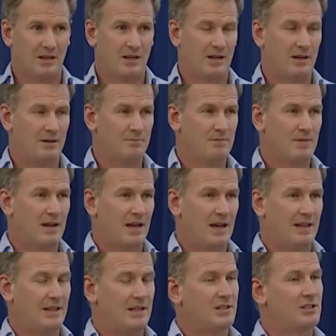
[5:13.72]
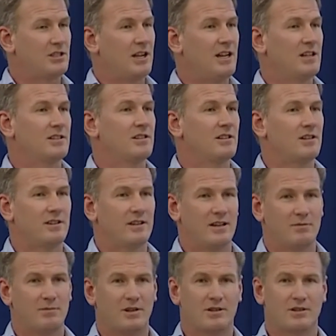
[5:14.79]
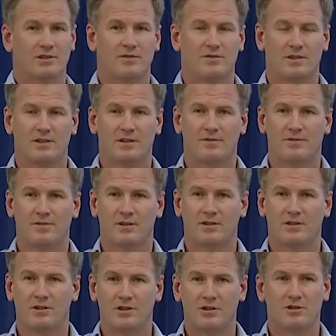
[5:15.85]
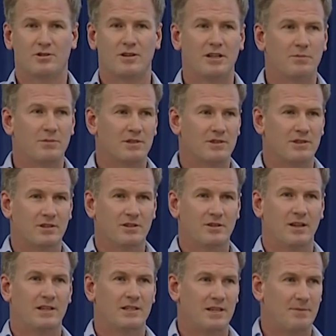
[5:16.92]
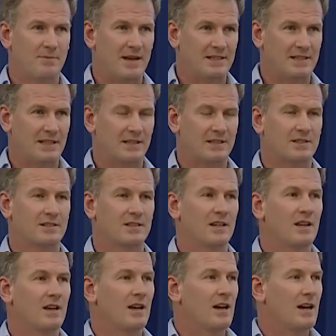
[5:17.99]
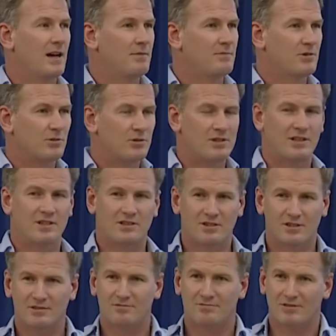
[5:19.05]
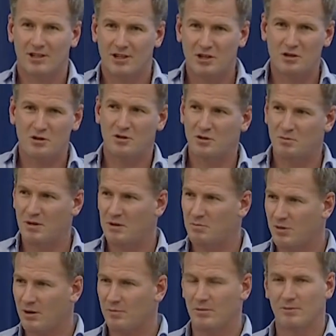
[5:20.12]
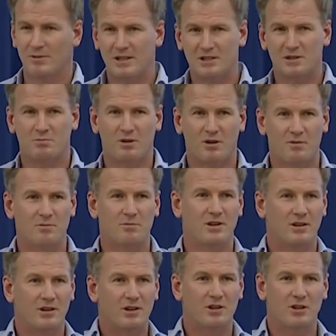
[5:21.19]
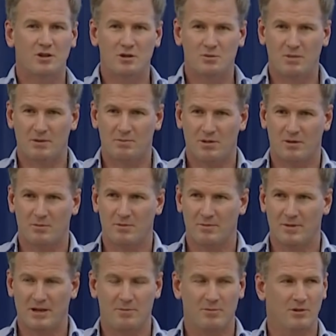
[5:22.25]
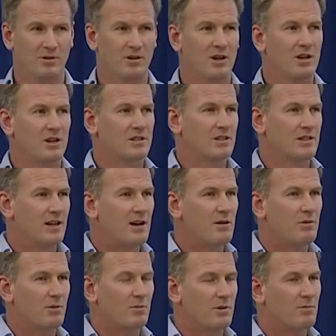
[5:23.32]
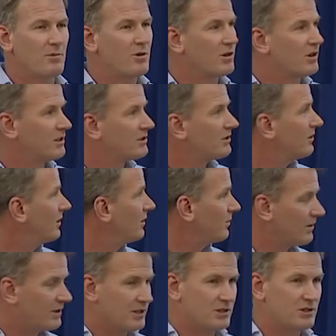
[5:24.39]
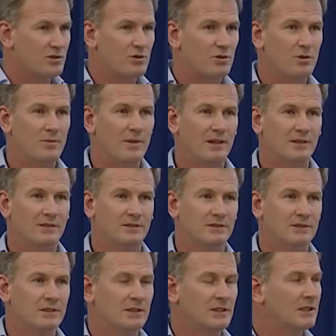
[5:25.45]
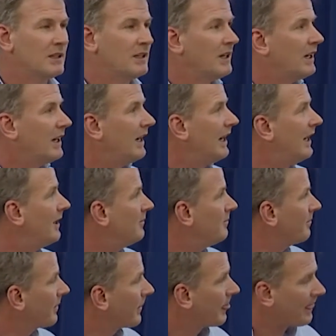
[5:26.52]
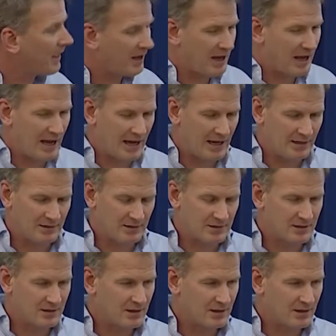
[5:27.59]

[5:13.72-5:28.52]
Um, and that's changed a lot now because of the different, the new treatments, the new antiemetics. Um, nausea is not a huge big problem. It is a problem, but not a huge big problem anymore. So now what we're more concerned with is trauma um, and